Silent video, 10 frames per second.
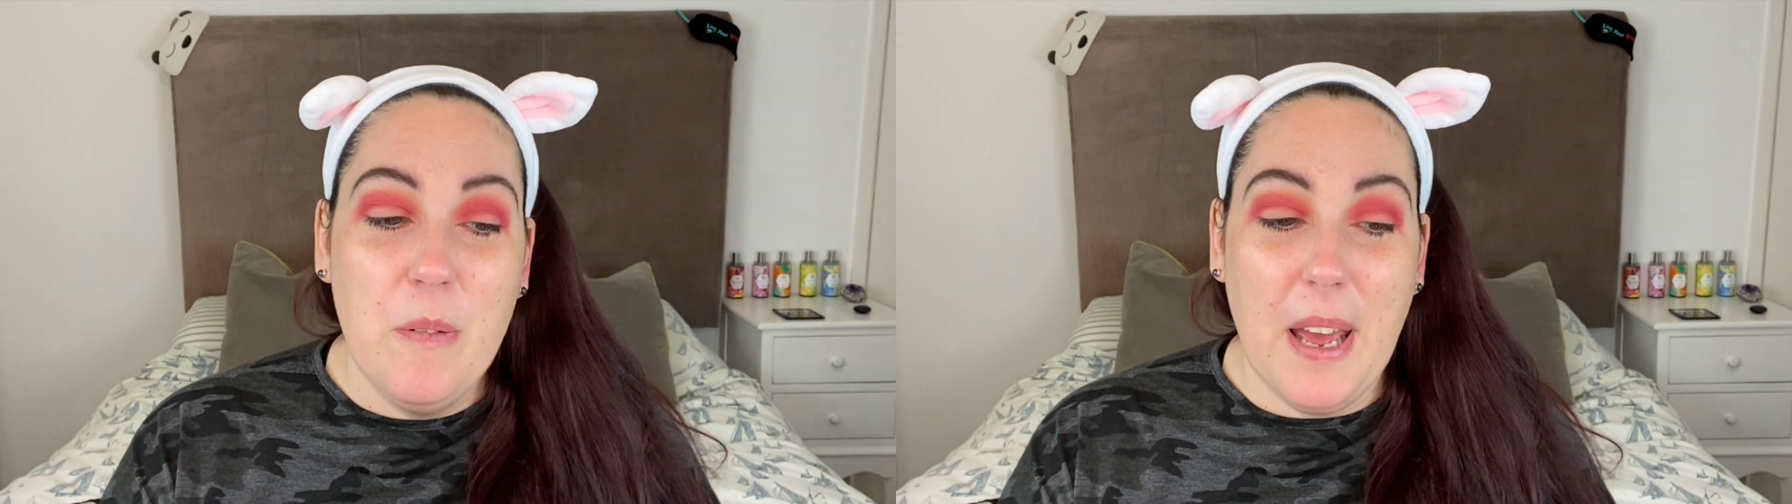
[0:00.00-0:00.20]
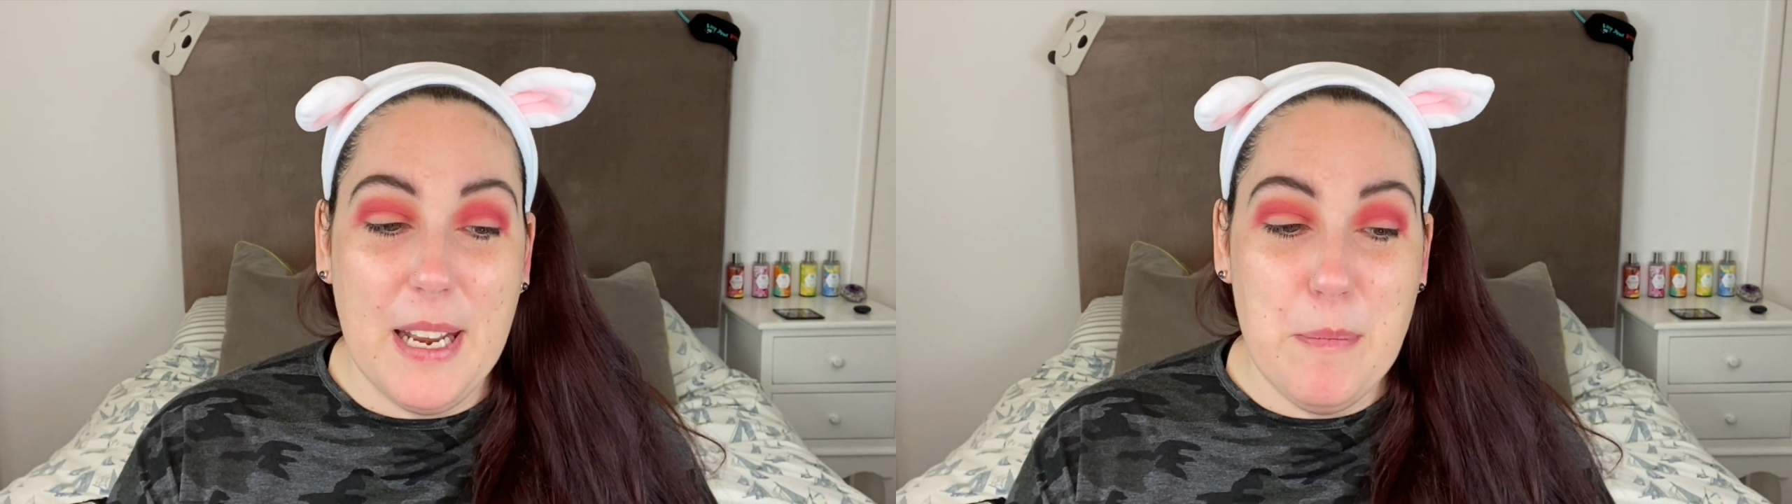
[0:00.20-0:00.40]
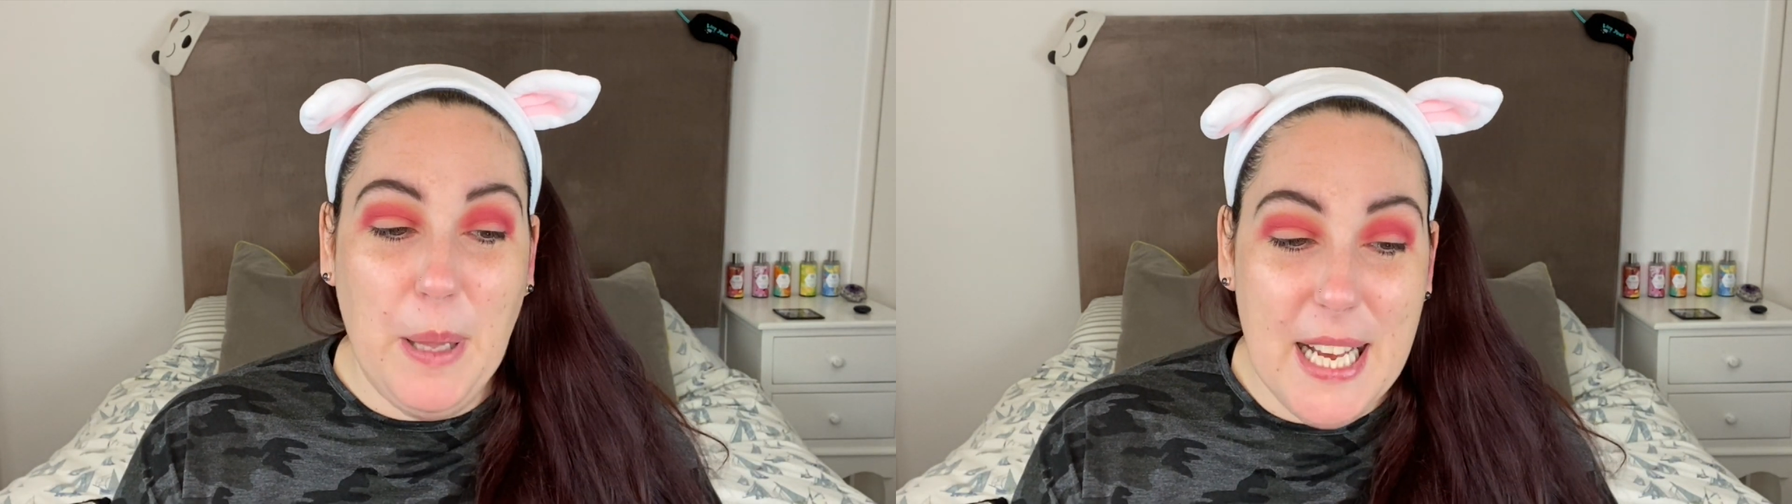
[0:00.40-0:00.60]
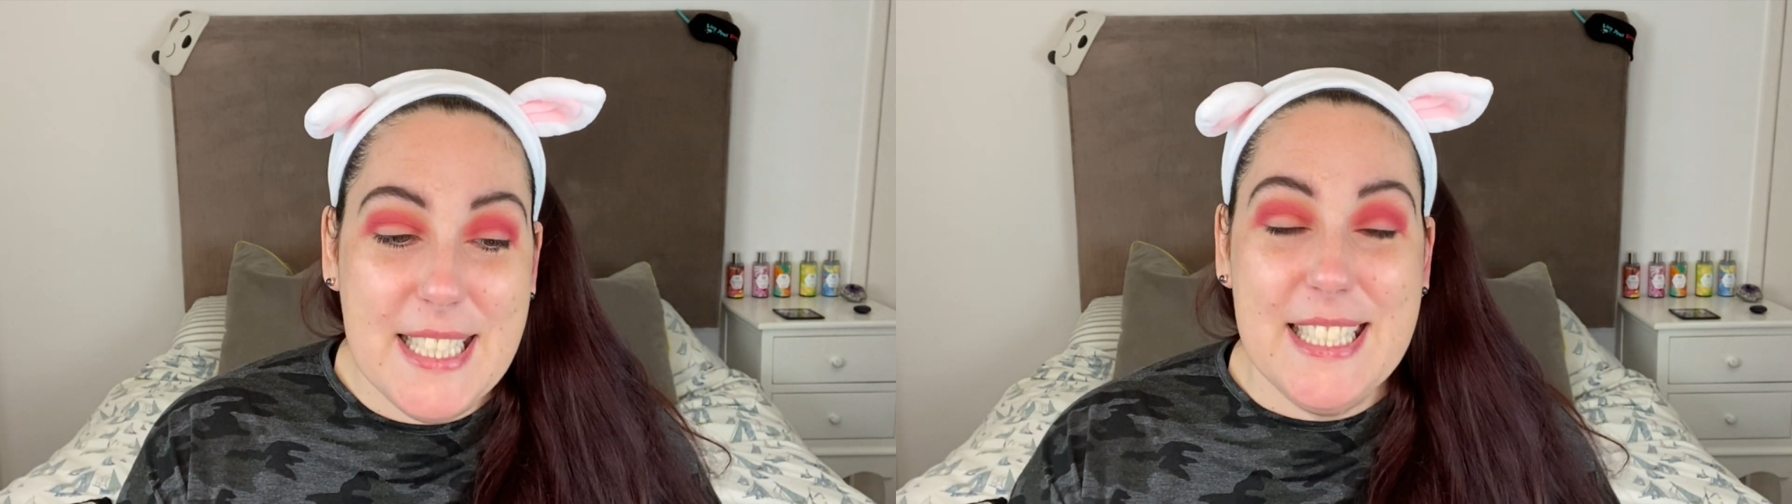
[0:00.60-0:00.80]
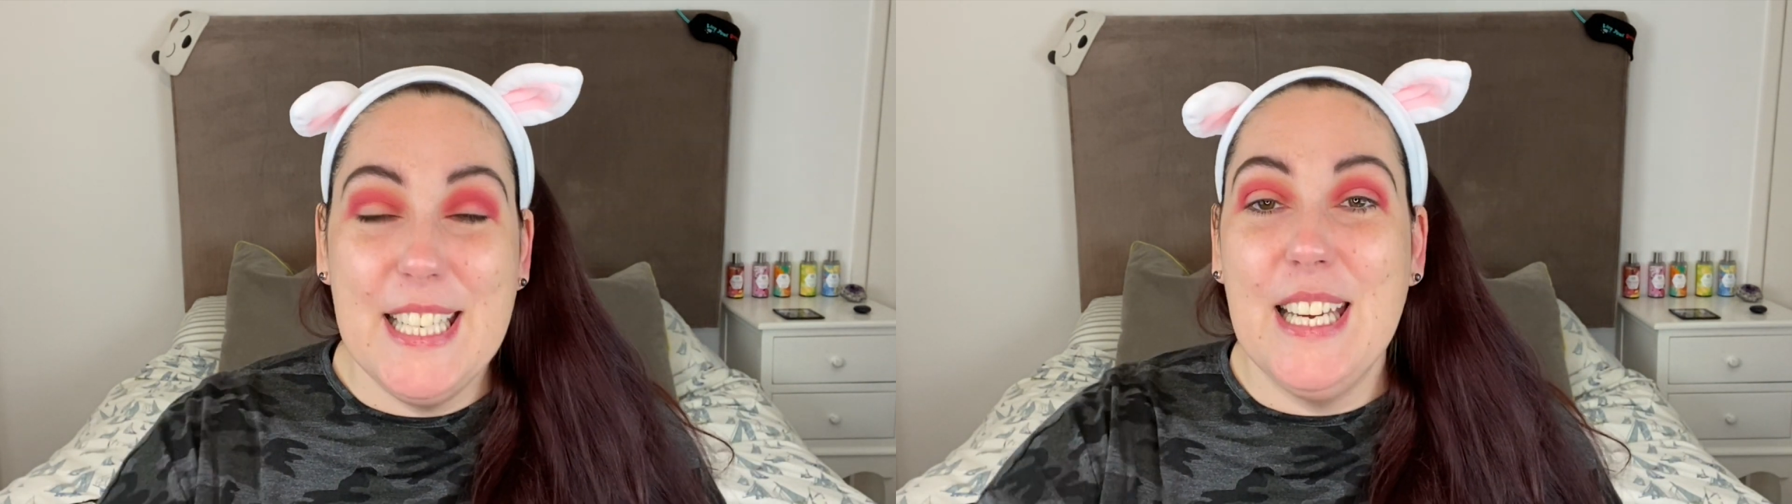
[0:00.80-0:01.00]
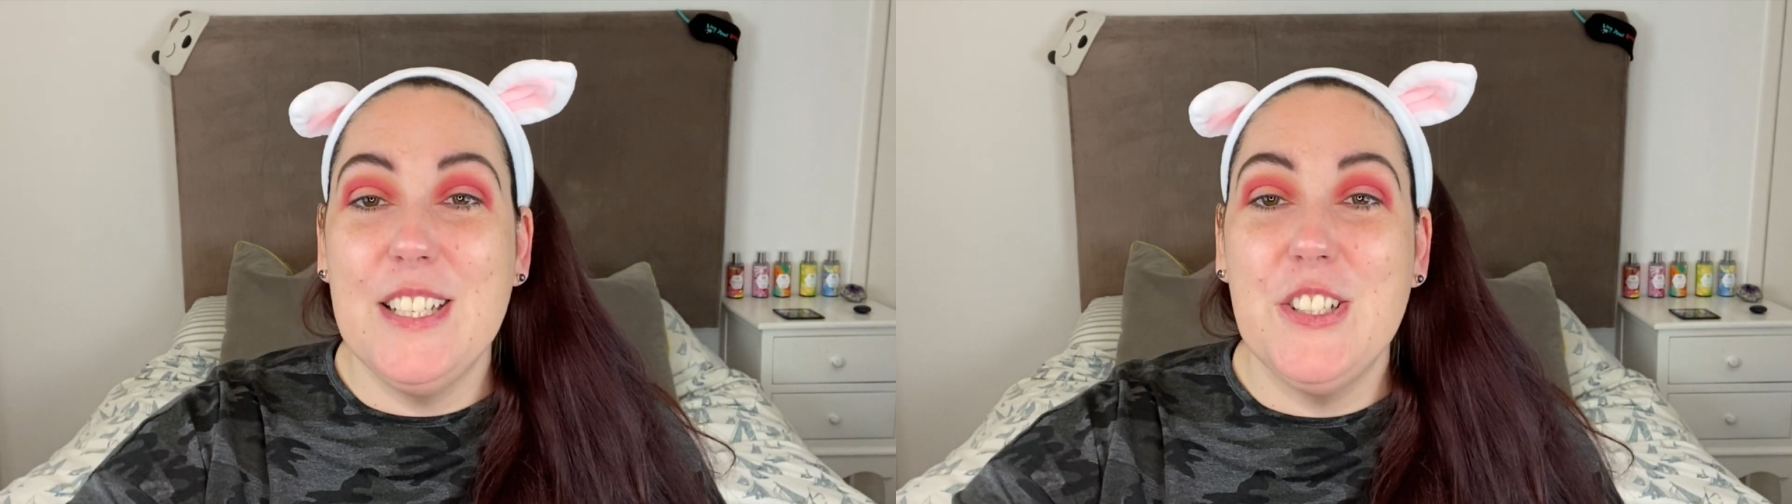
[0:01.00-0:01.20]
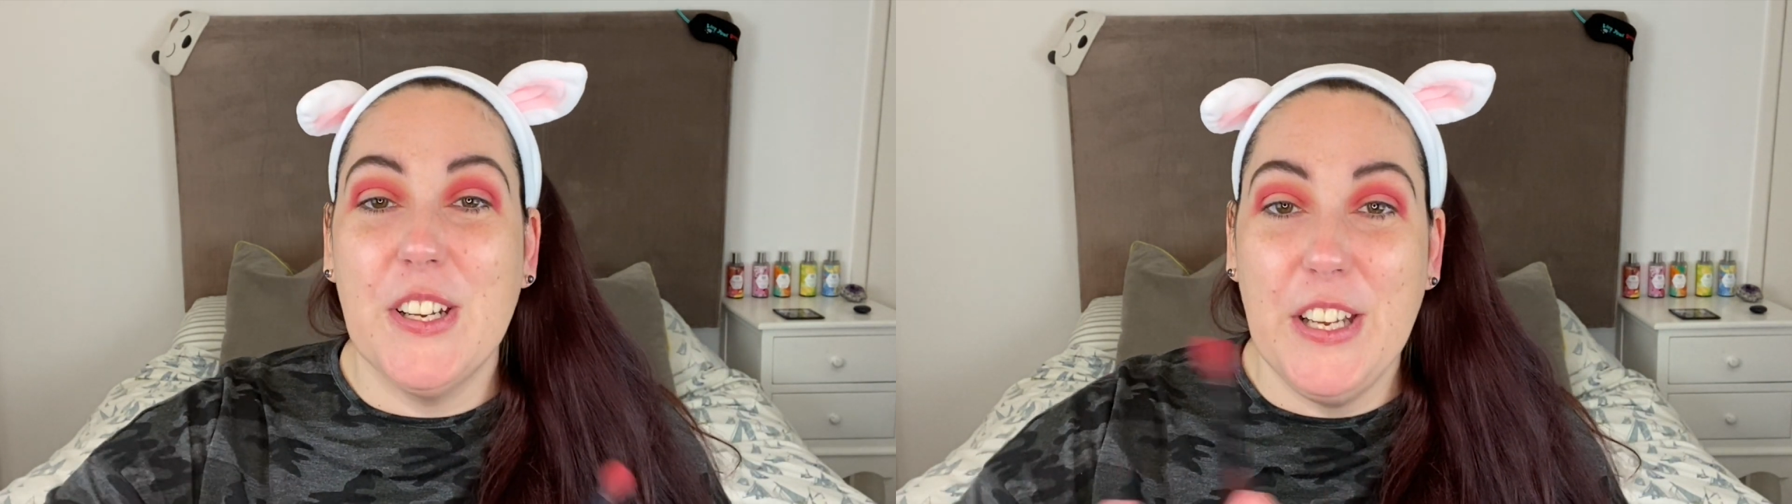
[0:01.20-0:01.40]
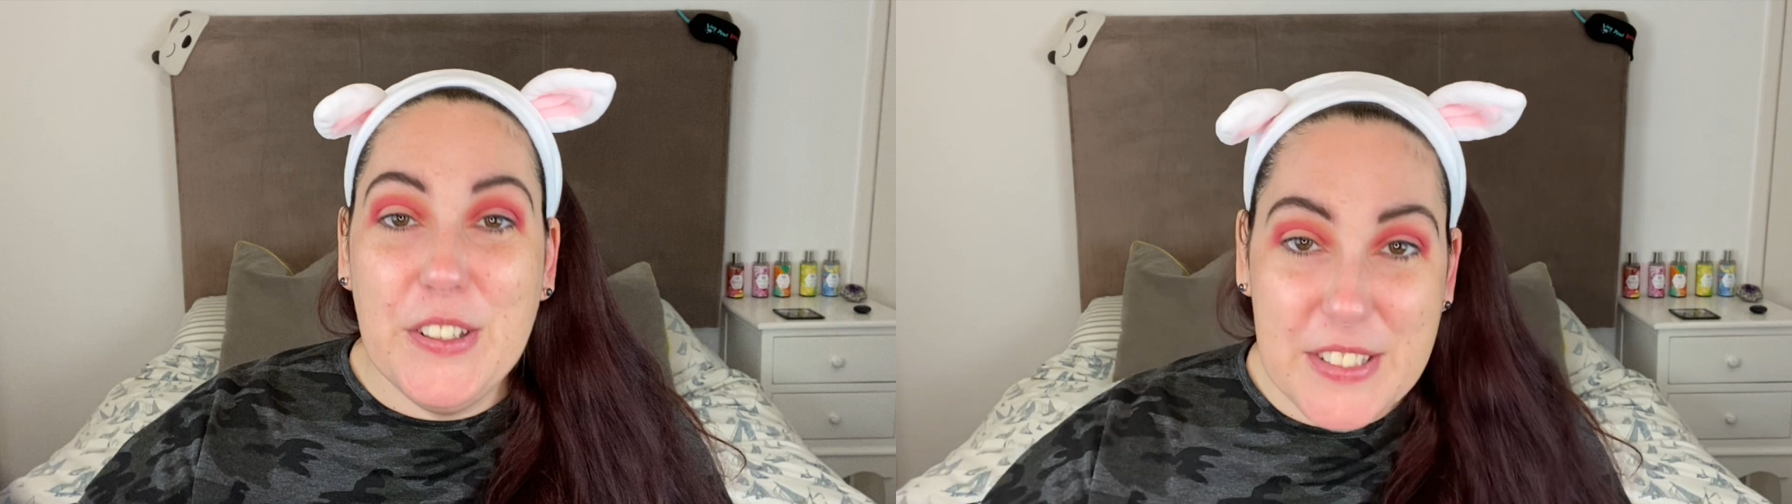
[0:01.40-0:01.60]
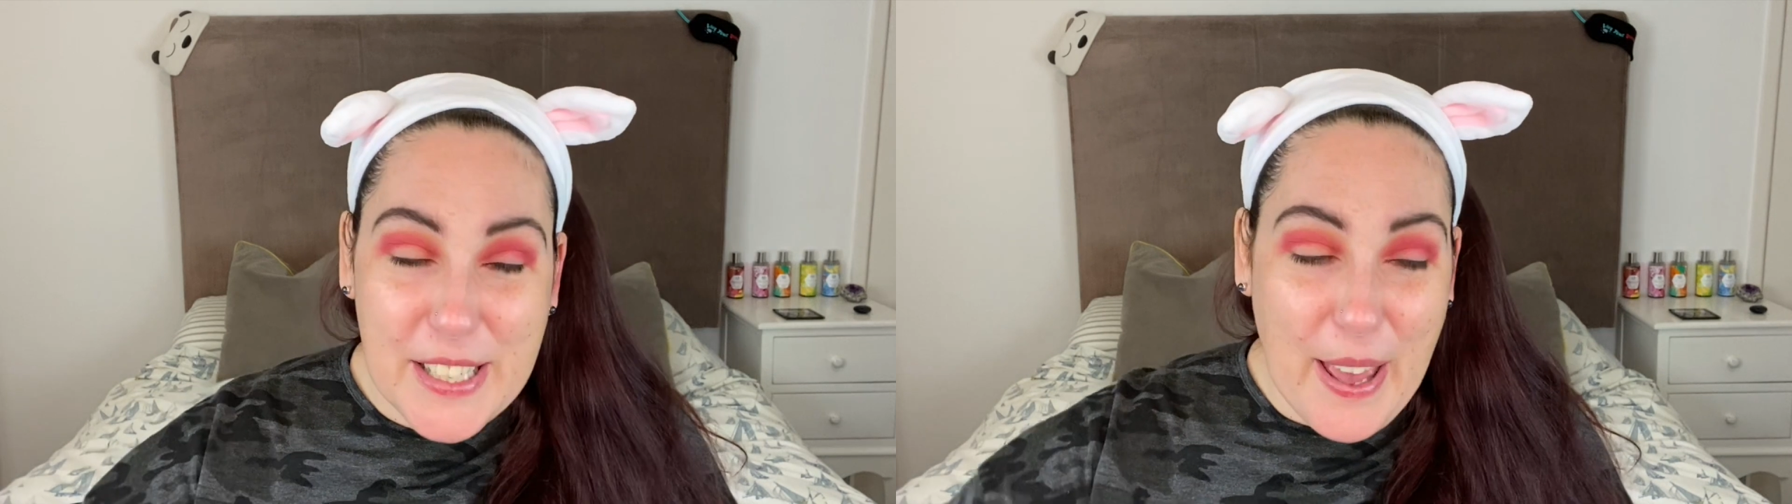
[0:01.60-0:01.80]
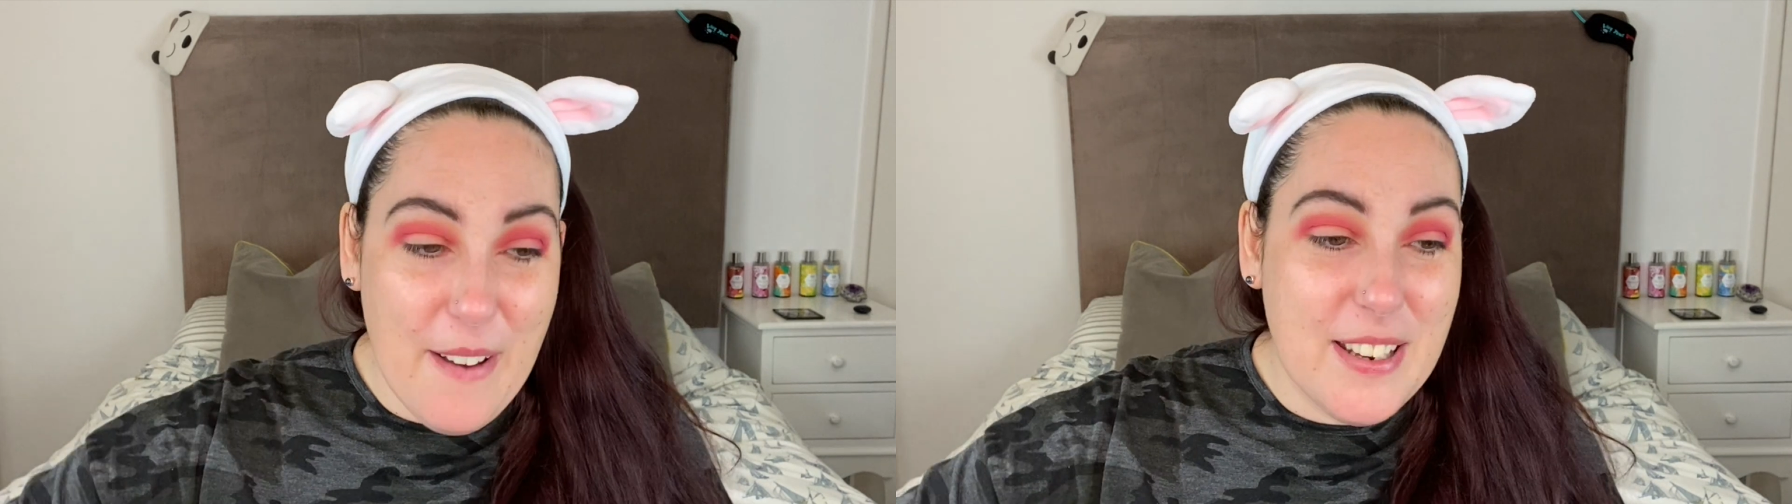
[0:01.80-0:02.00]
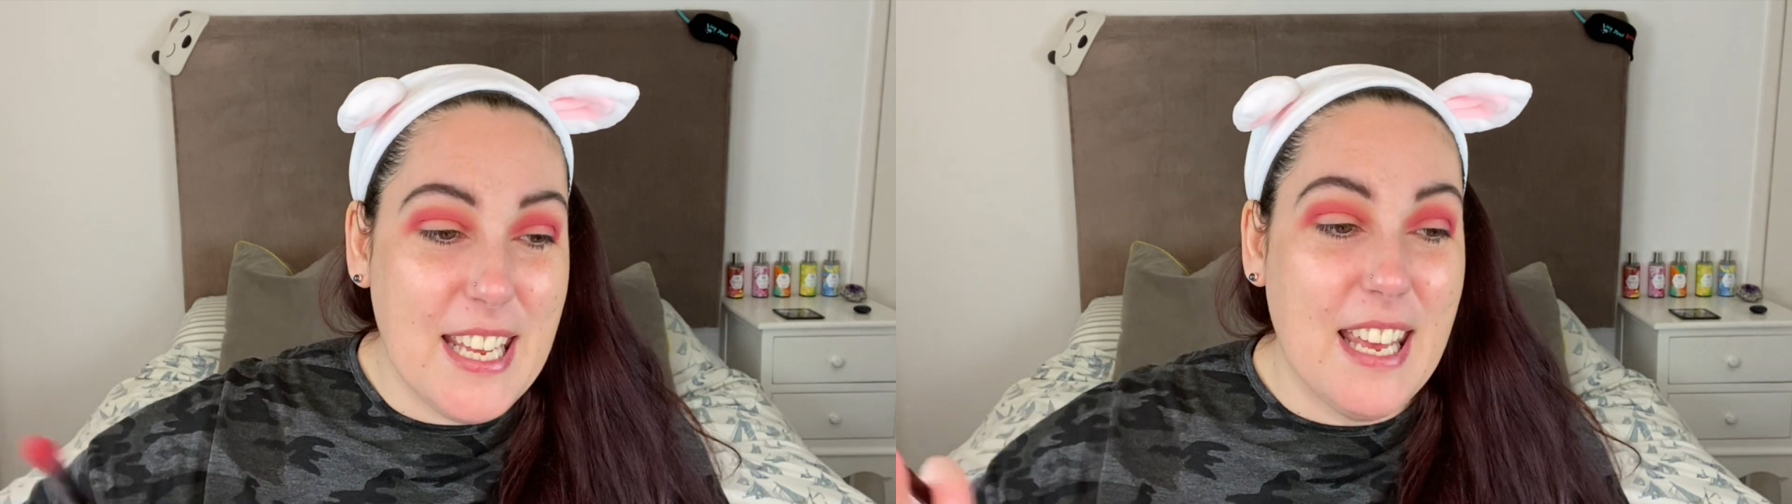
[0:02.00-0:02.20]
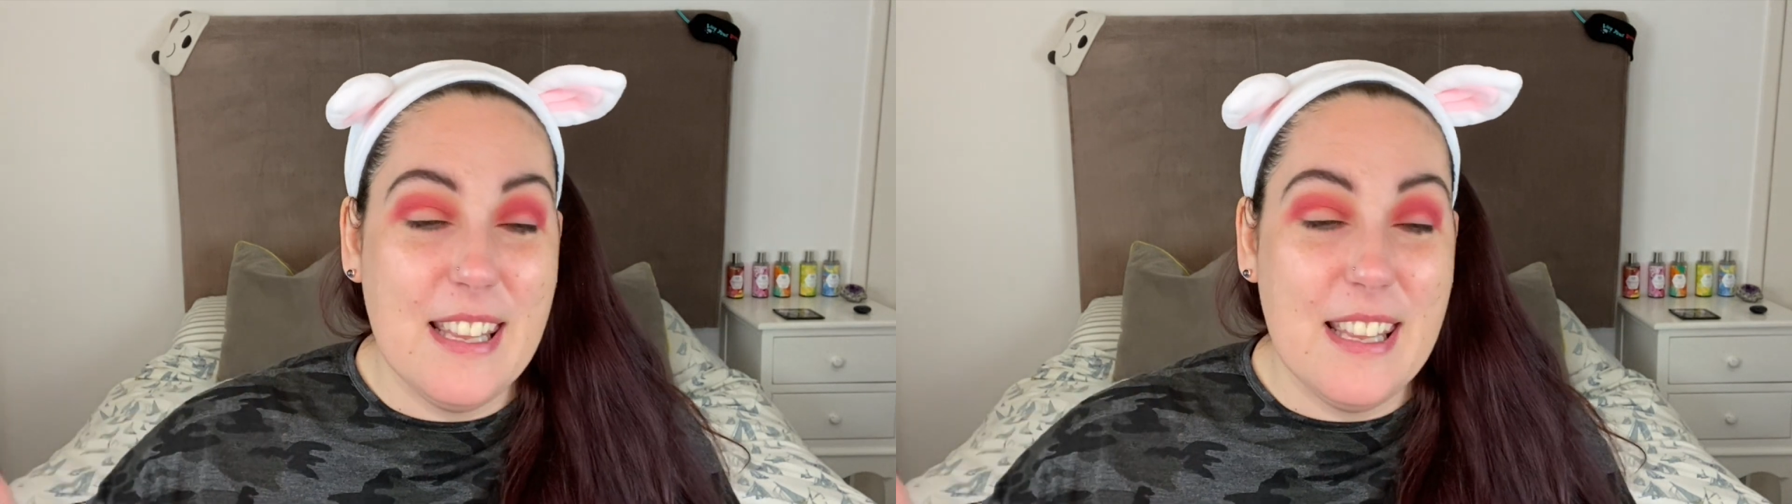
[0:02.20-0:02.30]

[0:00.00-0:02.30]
We had it plastered, Johnny undercoated it,